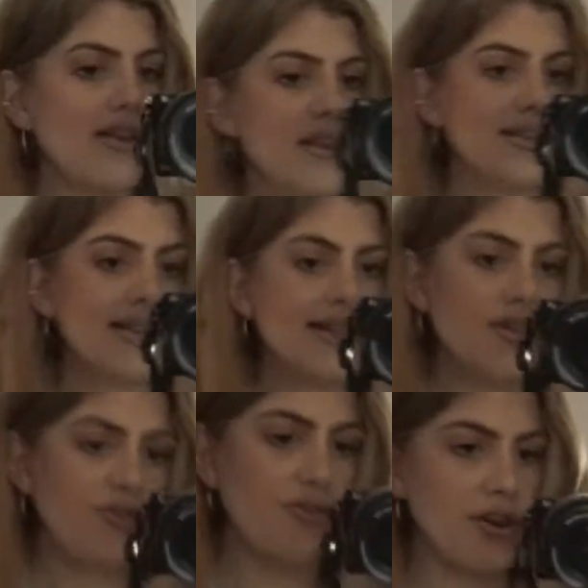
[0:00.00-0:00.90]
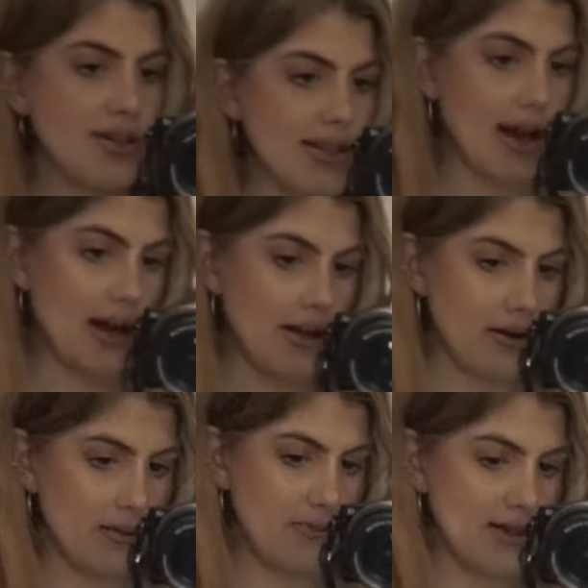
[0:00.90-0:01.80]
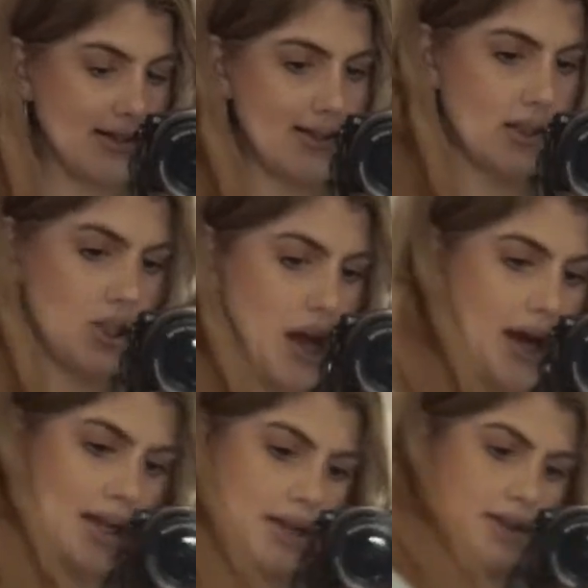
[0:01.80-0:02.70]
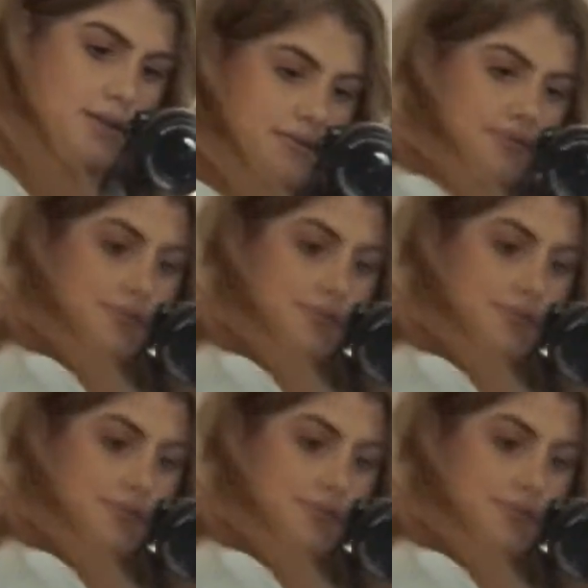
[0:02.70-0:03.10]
this is the first item. This is the jacket.